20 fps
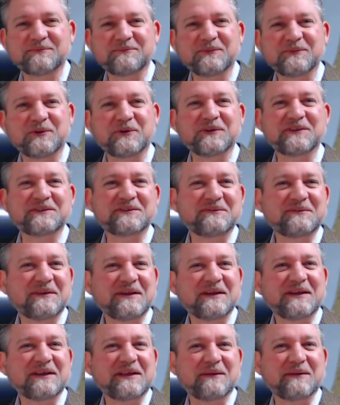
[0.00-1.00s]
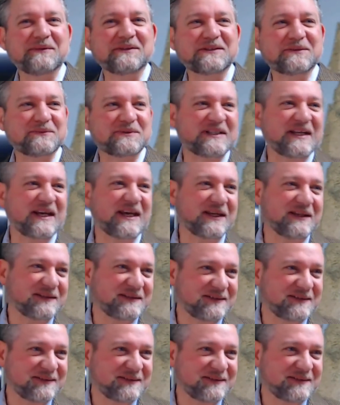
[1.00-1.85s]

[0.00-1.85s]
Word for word: Lloyd's got me some steaks.